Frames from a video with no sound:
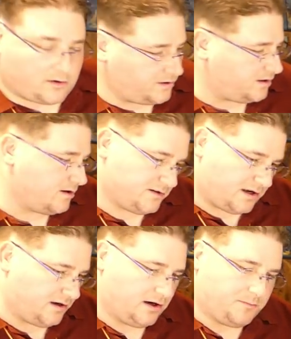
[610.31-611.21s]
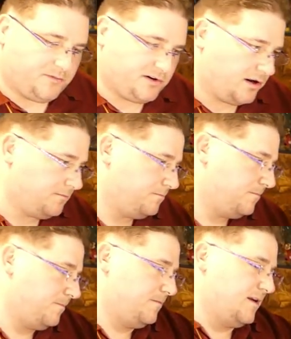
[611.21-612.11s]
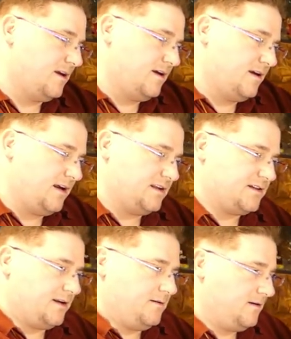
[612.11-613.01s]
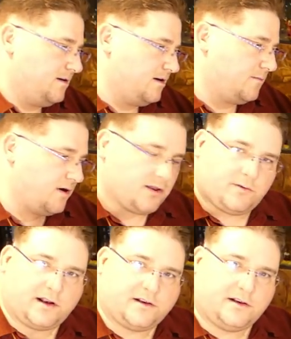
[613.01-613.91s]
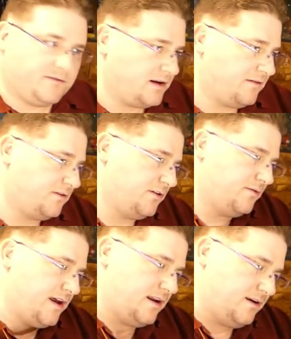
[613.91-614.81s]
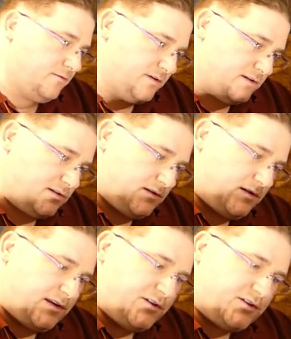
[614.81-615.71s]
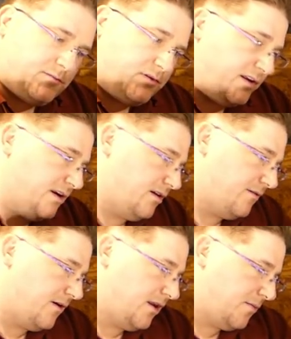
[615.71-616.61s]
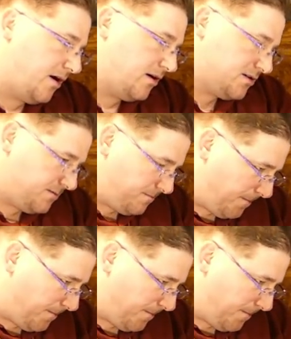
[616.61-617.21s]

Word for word: on you. Tighten it up, you're done. That's it. My other one I didn't even have to do that. It was tensioned plenty enough out of the box.